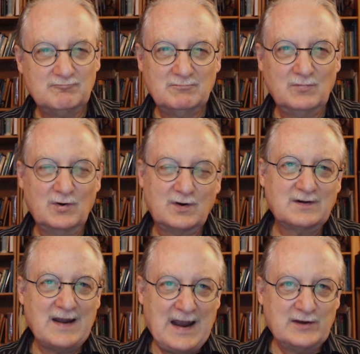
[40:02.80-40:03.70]
you could
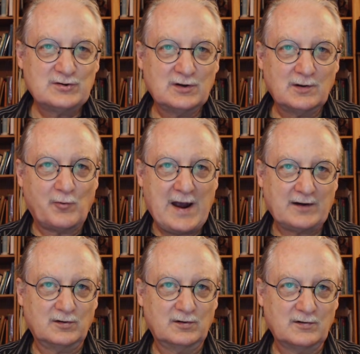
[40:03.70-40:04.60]
say, ancient
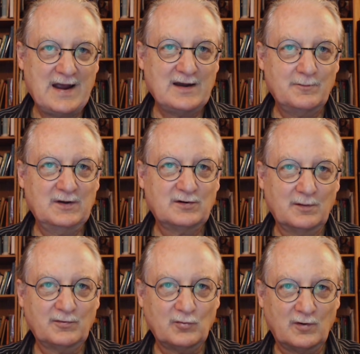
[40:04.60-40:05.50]
practices. There had to be
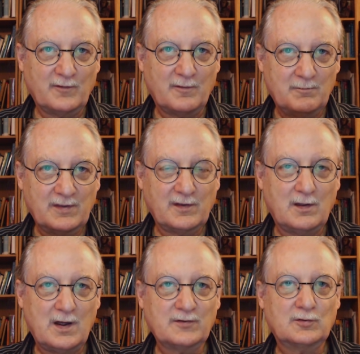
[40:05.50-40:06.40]
some sort of a
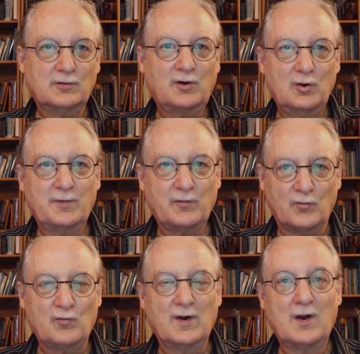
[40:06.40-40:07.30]
mythological human
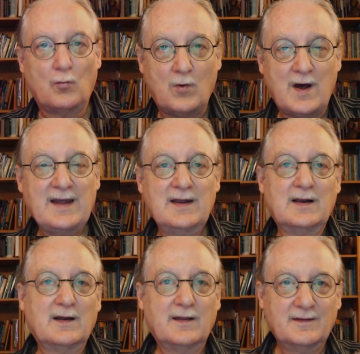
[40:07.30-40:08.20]
root. Why?
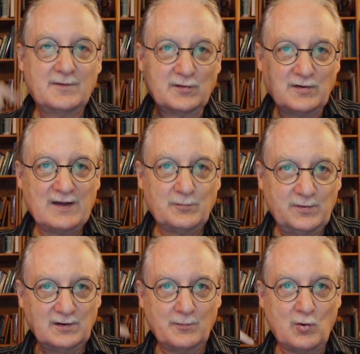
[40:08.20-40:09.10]
Because there has to be
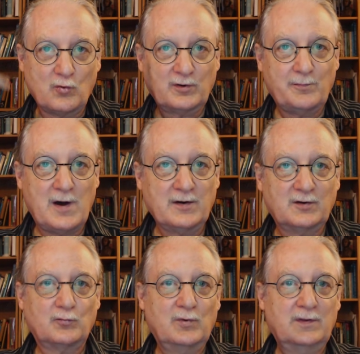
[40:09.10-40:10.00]
some
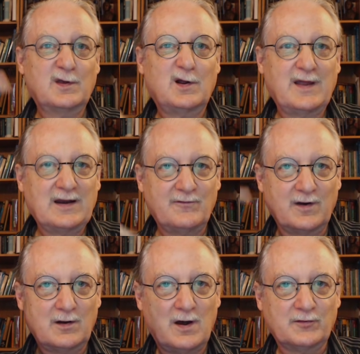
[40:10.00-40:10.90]
correspondence with the collective
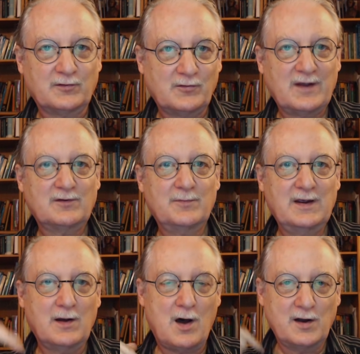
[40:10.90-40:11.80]
unconscious. There has to be
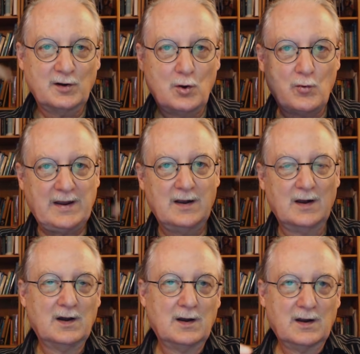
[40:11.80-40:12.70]
an ongoing
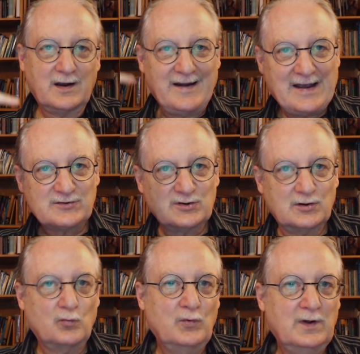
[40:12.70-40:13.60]

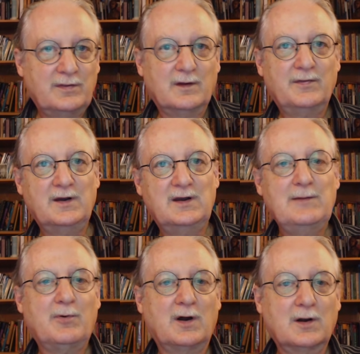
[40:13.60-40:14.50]
connection with the
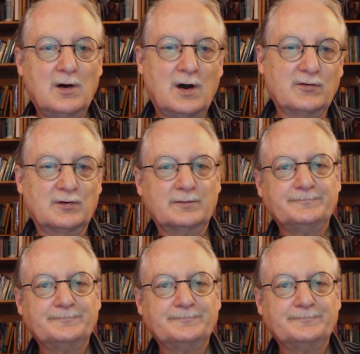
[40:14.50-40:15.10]
deep unconscious.